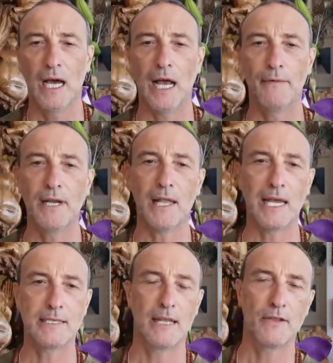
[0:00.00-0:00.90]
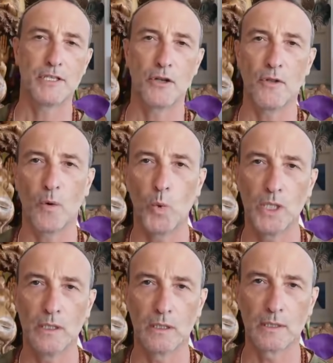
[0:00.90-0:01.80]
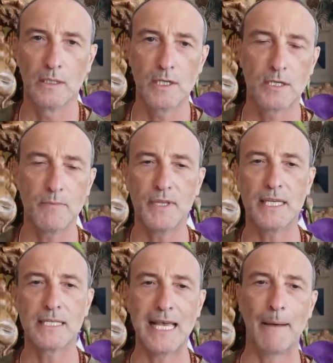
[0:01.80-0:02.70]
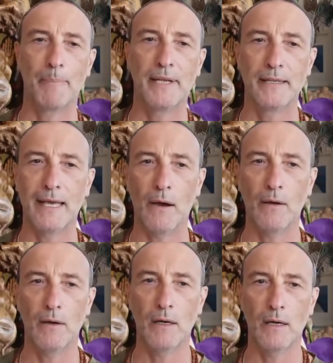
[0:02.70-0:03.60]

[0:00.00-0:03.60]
I realised that there's another world. Something's happening that